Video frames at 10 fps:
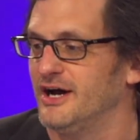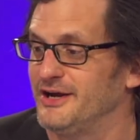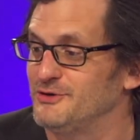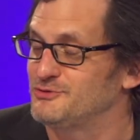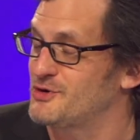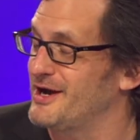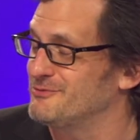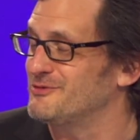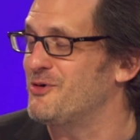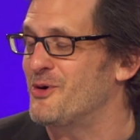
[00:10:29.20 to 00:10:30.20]
You try
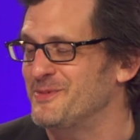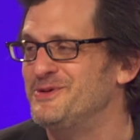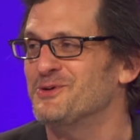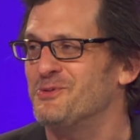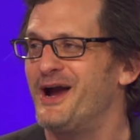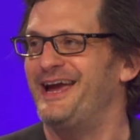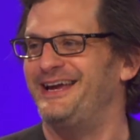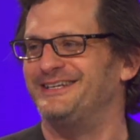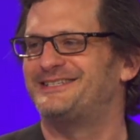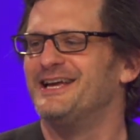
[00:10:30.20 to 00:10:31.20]
and reform your
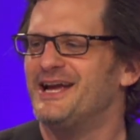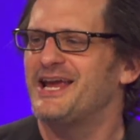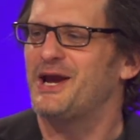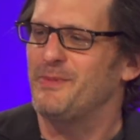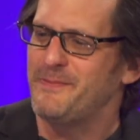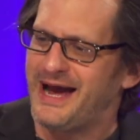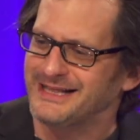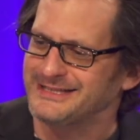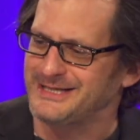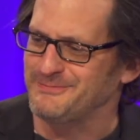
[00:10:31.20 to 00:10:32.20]
ways. Can we
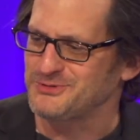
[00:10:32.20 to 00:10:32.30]
back this up?